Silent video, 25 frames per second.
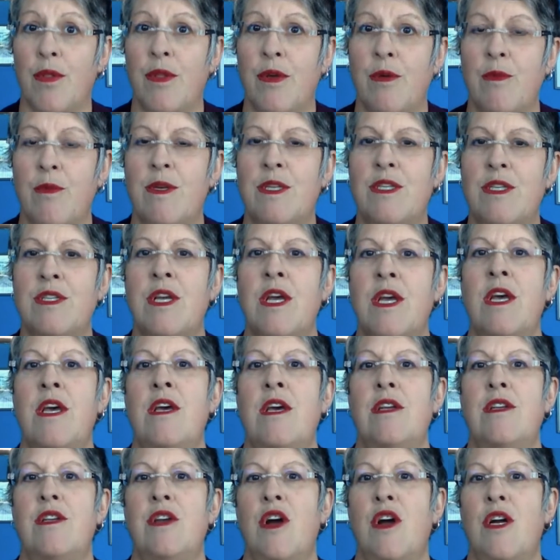which
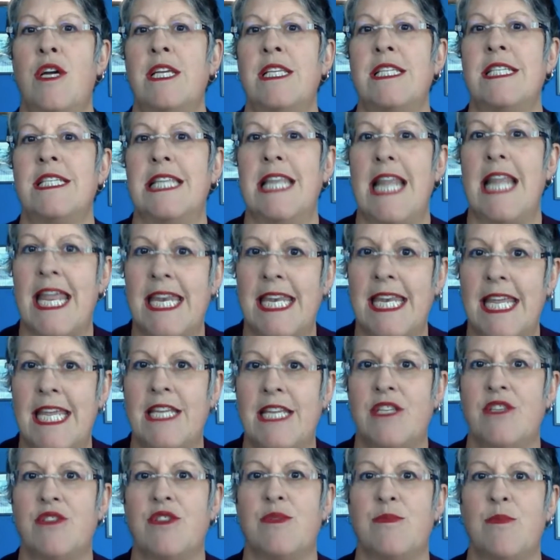targets lending
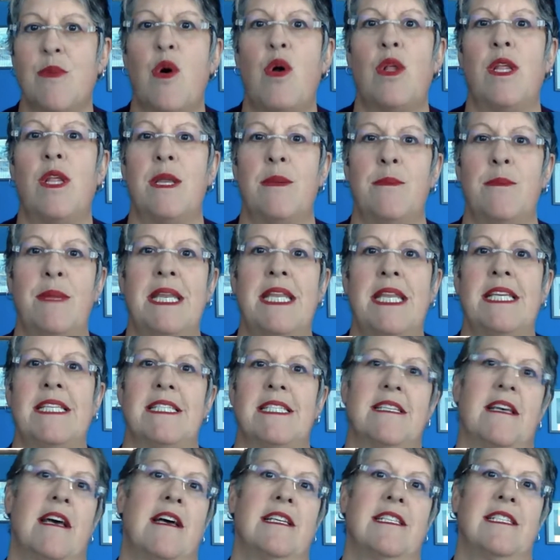to small and
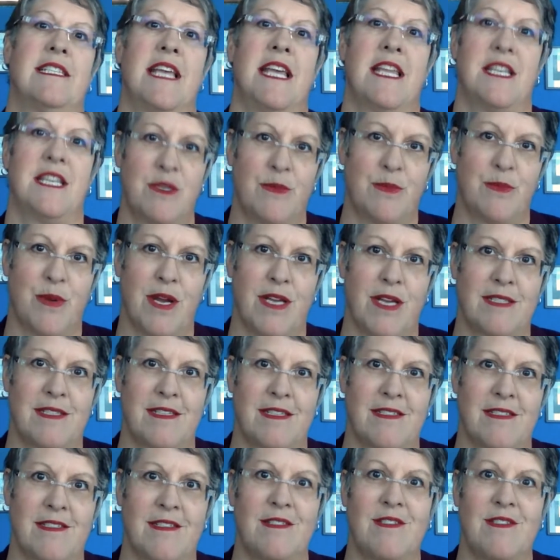medium-sized enterprises.